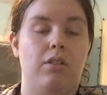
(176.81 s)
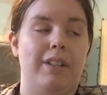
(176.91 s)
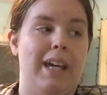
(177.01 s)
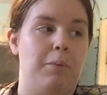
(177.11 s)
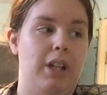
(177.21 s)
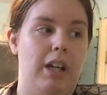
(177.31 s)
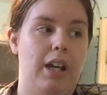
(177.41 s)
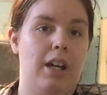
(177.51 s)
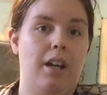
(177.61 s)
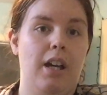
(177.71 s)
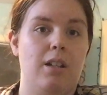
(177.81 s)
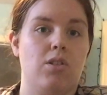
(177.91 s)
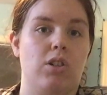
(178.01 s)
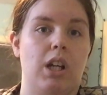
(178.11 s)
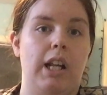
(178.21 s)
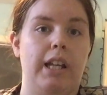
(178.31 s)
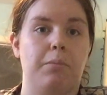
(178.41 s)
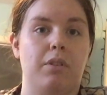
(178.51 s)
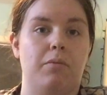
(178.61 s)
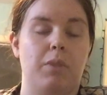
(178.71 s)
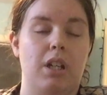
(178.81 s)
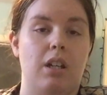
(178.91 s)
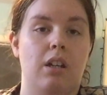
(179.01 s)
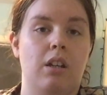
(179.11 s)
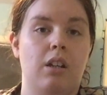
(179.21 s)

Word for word: and I'm gonna insert a clip of me